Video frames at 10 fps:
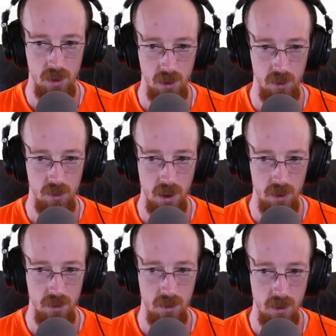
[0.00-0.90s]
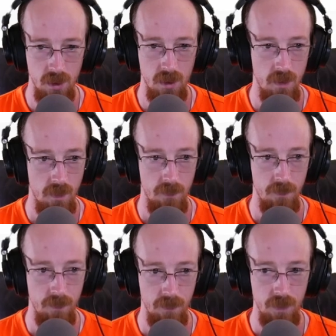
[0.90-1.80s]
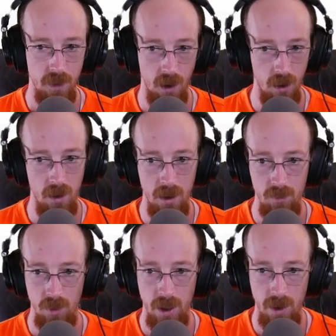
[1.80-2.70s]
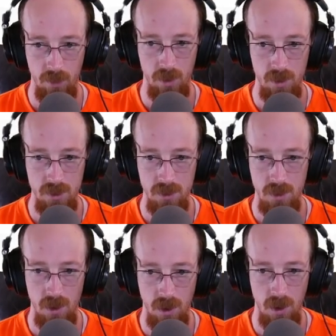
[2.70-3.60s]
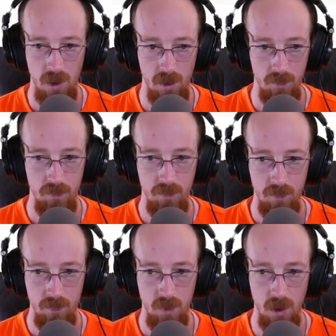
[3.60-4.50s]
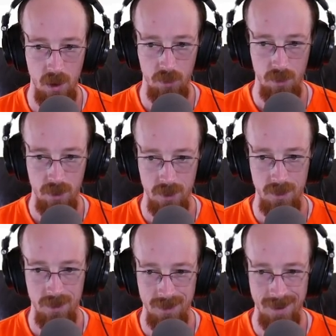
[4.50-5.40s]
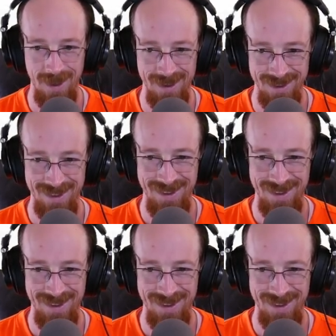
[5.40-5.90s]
relocate. All right. Well, that worked. Um, oh, 15.